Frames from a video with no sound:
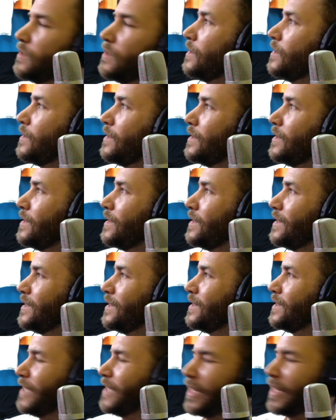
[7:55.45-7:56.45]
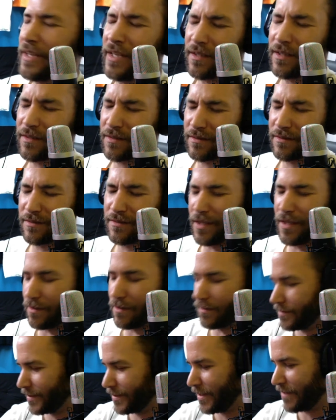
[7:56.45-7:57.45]
No. Nothing? No. No.
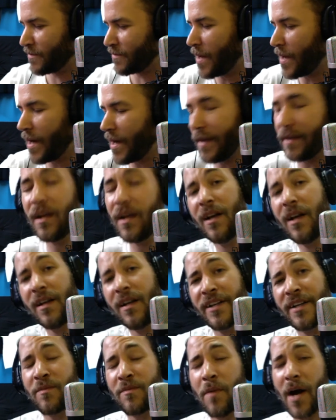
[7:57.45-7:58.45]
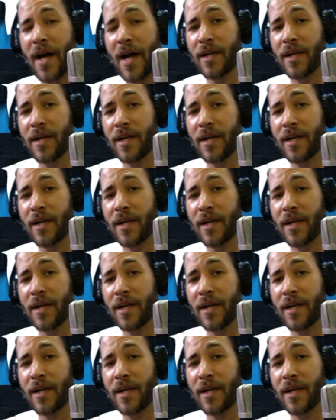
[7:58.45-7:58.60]
Never mind. That's never not... mind. It